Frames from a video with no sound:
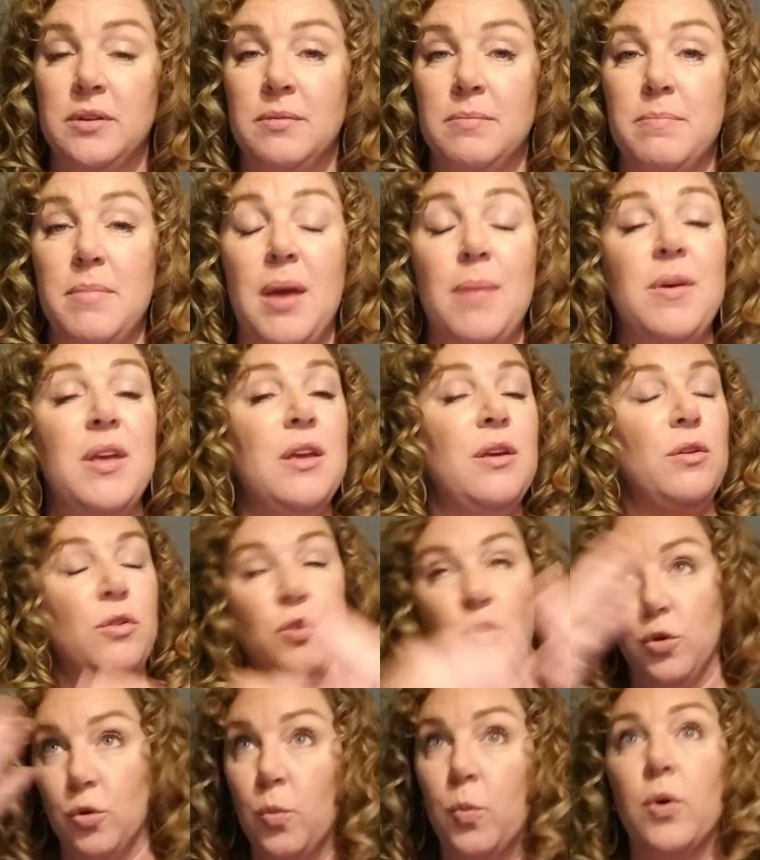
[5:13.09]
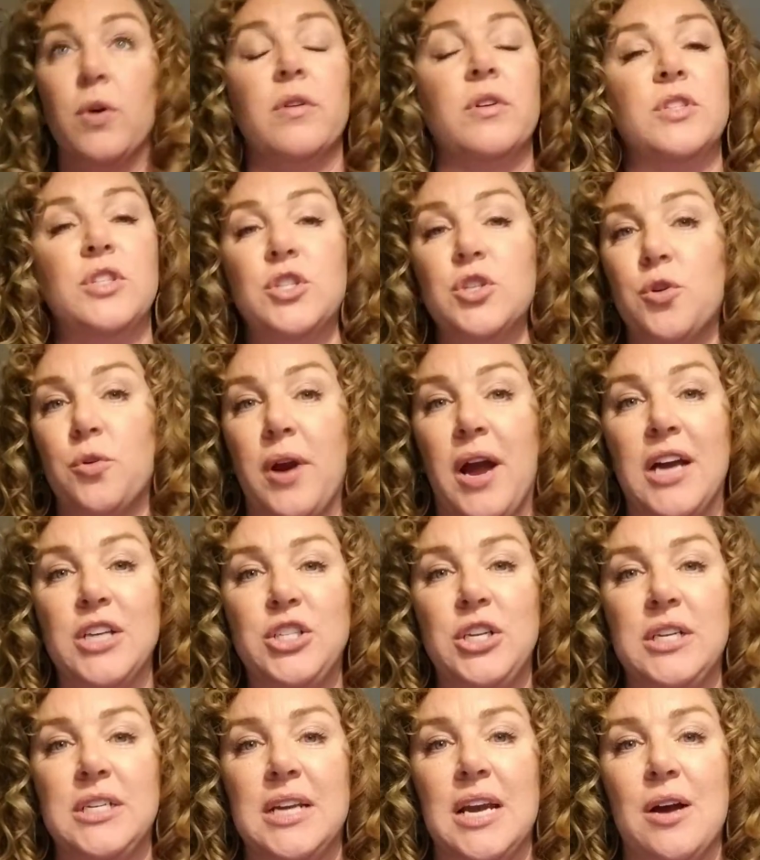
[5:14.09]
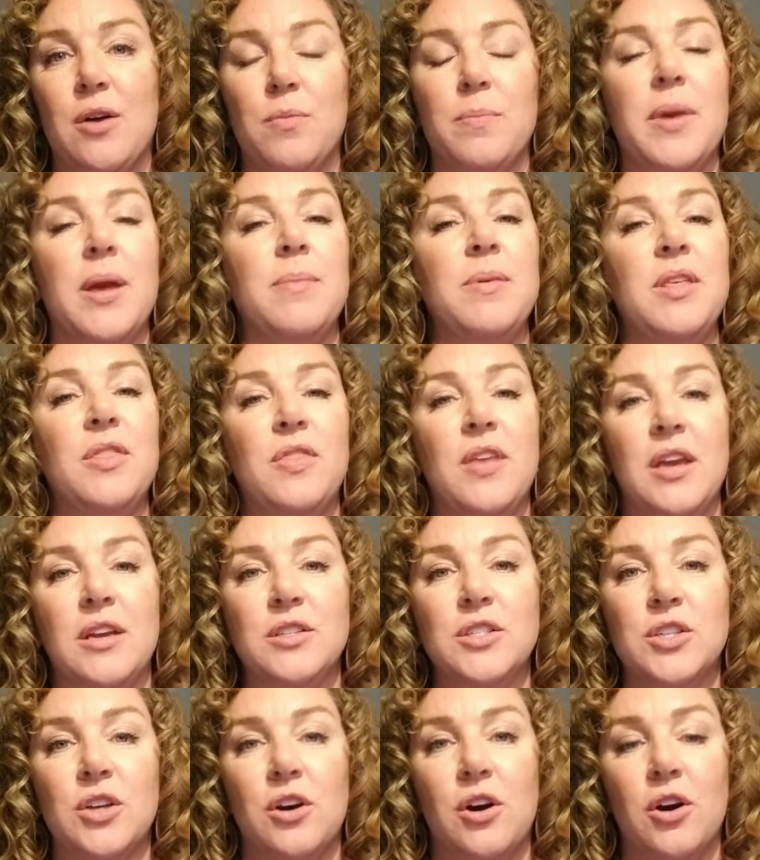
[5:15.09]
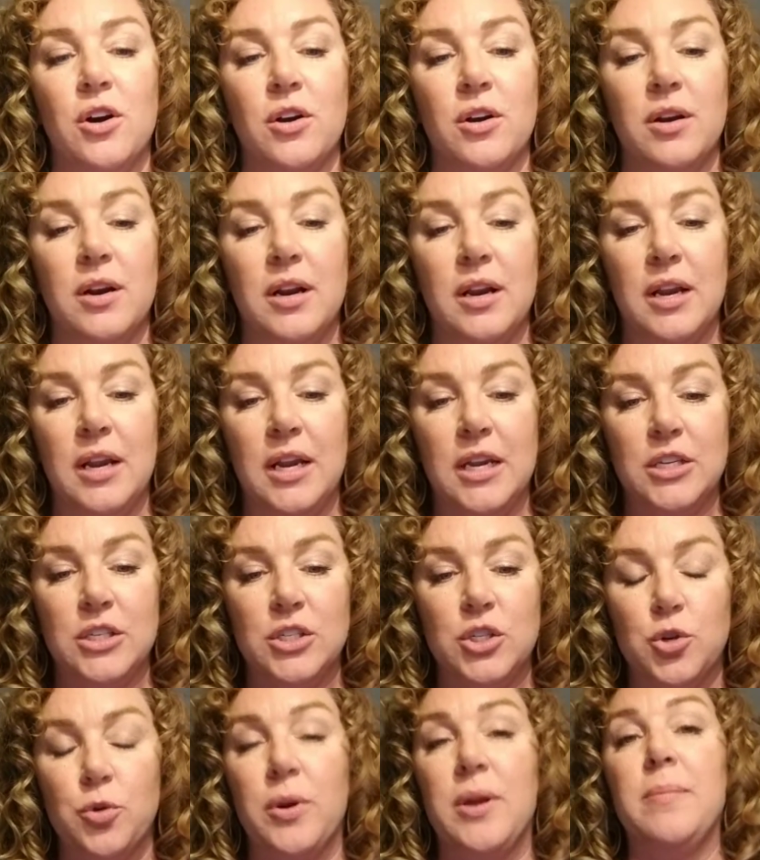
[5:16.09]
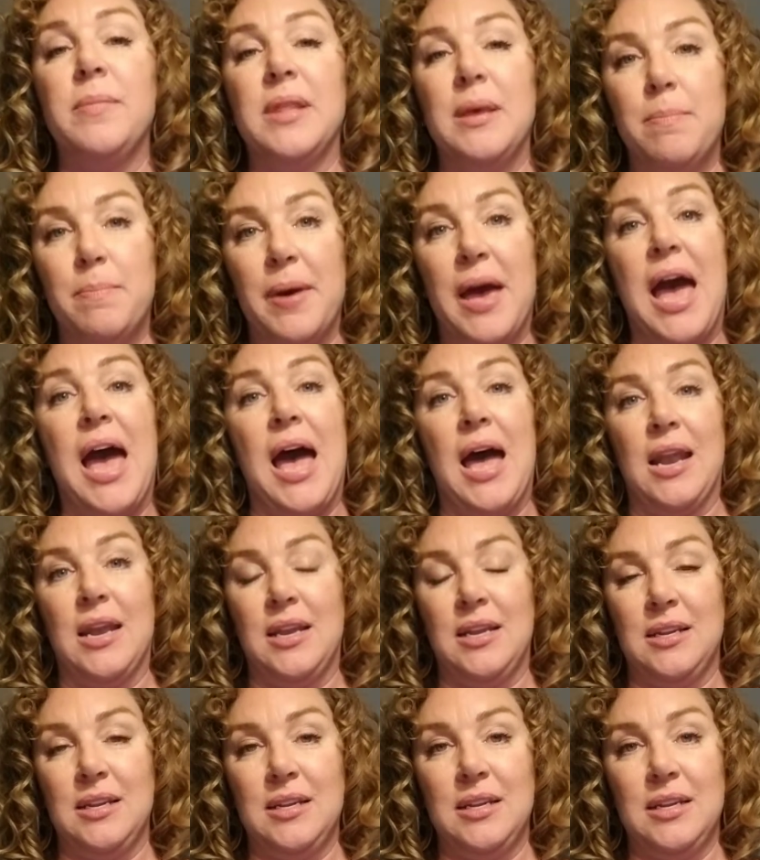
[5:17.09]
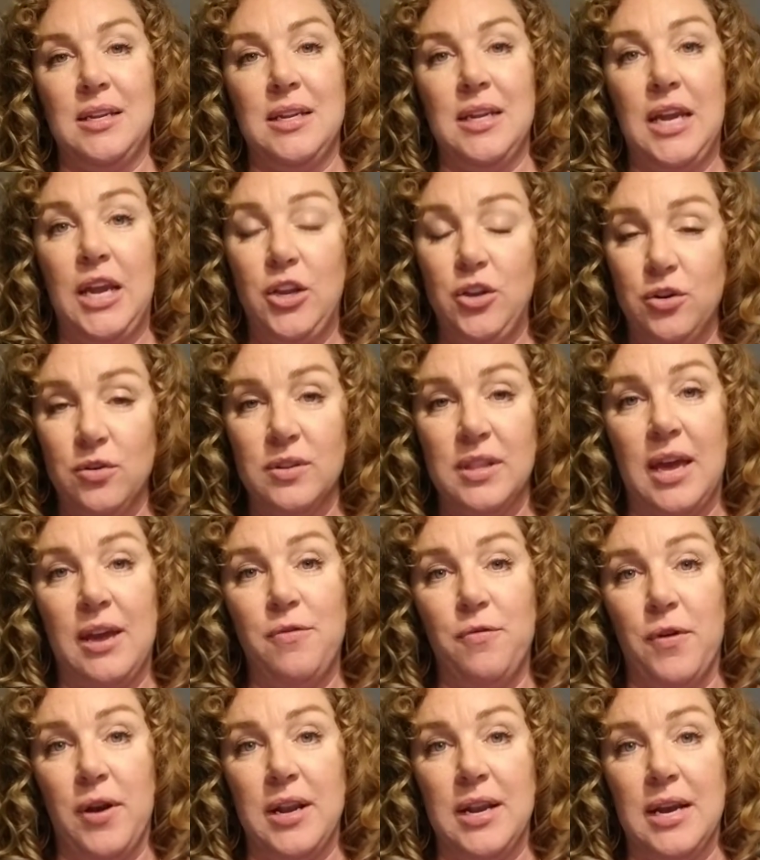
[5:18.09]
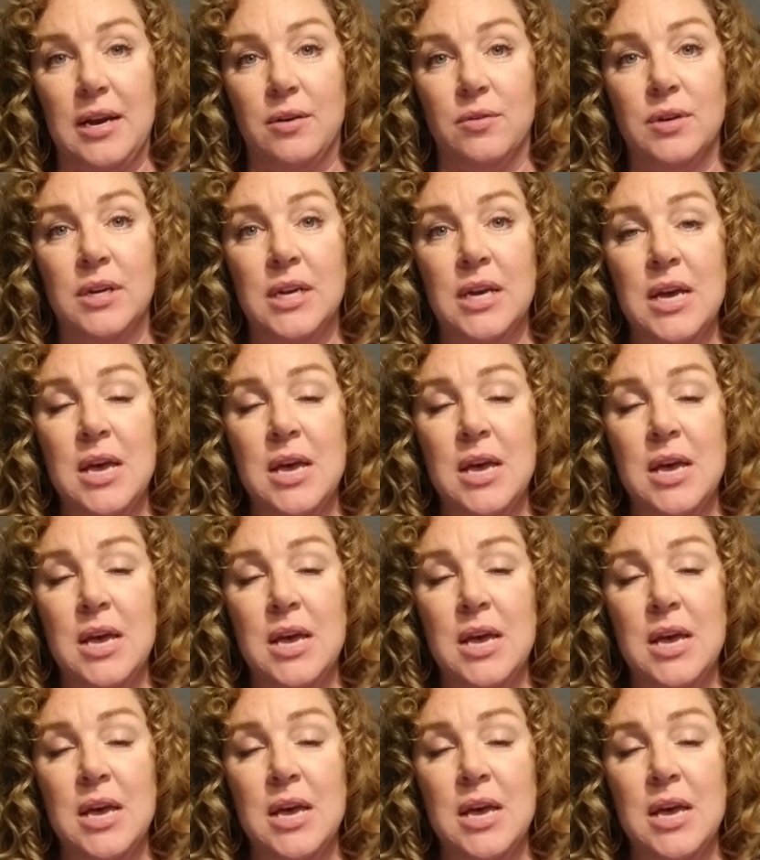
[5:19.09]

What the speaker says: Maybe your world is crashing down. Maybe things are extremely bad in your life right now.